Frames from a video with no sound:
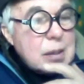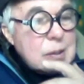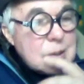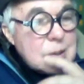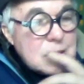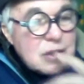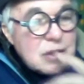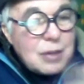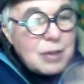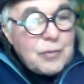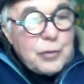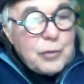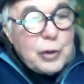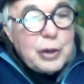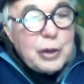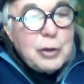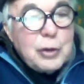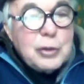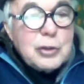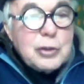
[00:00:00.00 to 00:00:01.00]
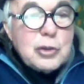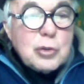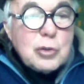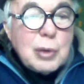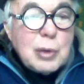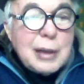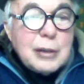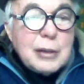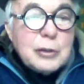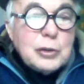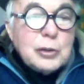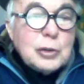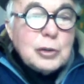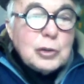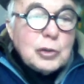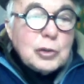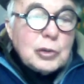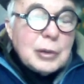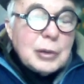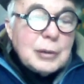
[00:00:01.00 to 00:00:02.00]
some very good
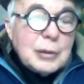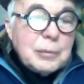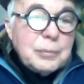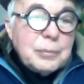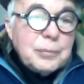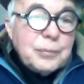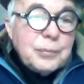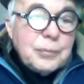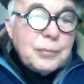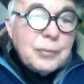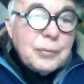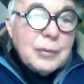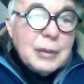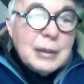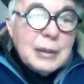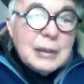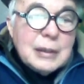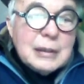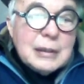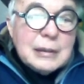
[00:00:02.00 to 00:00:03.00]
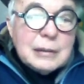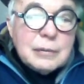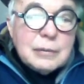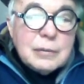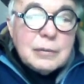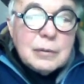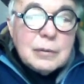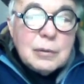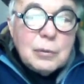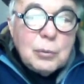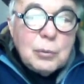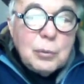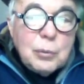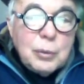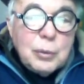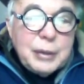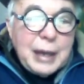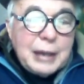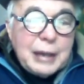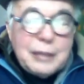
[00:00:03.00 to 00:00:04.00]
astrologers um,
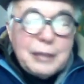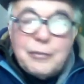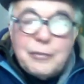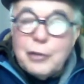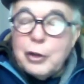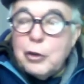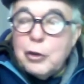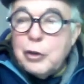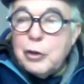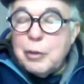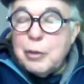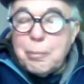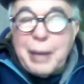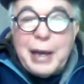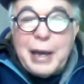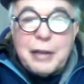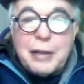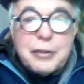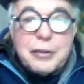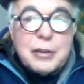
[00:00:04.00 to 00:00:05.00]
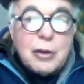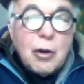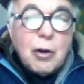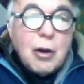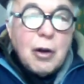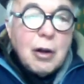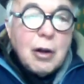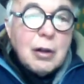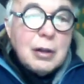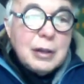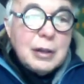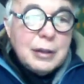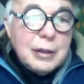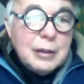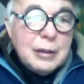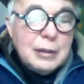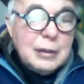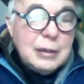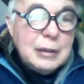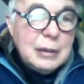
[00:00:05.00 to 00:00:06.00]
were not very good at math at all
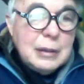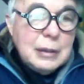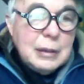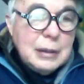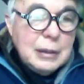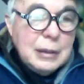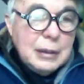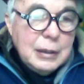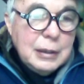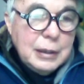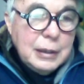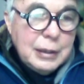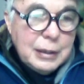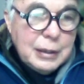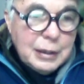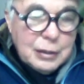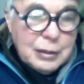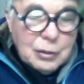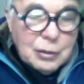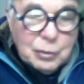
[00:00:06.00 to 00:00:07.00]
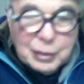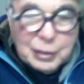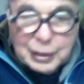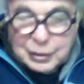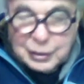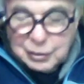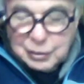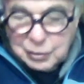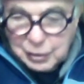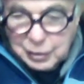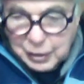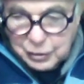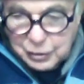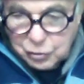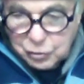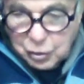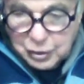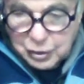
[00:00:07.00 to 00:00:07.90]
and I know when I when I taught